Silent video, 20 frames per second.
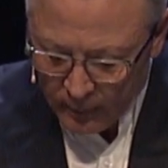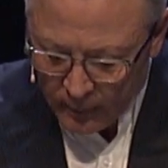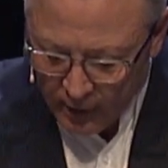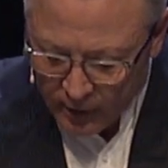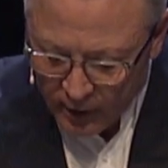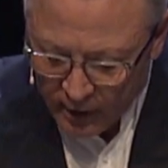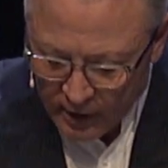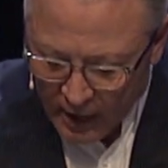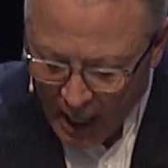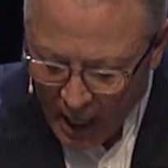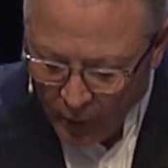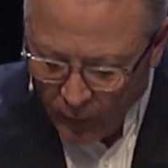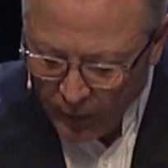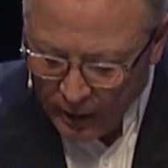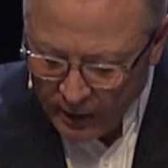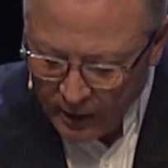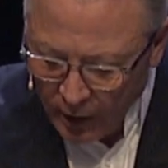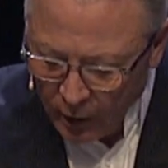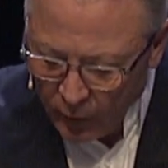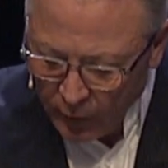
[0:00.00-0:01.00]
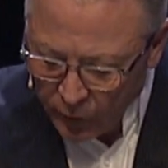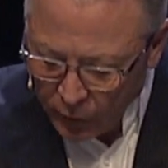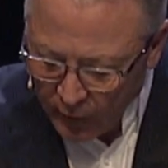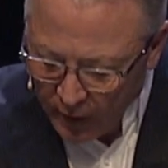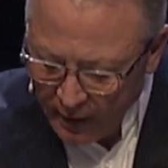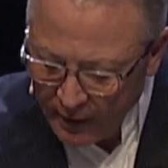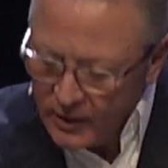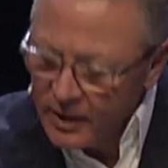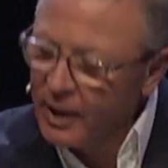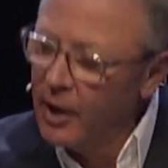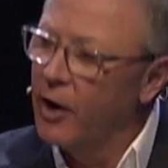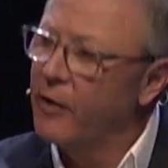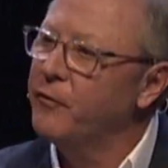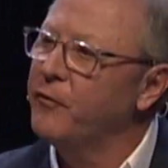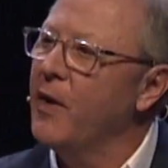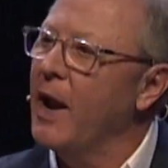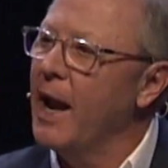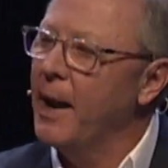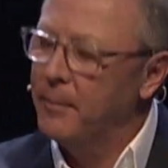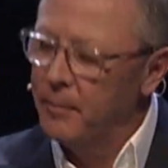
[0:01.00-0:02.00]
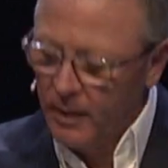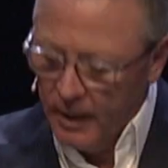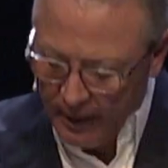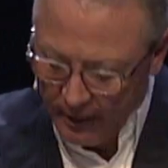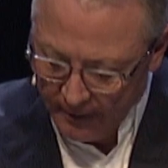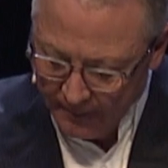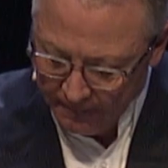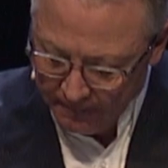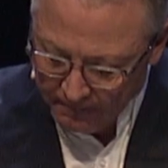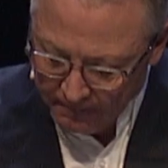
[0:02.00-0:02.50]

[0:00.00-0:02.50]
This is how we deal with things in our family.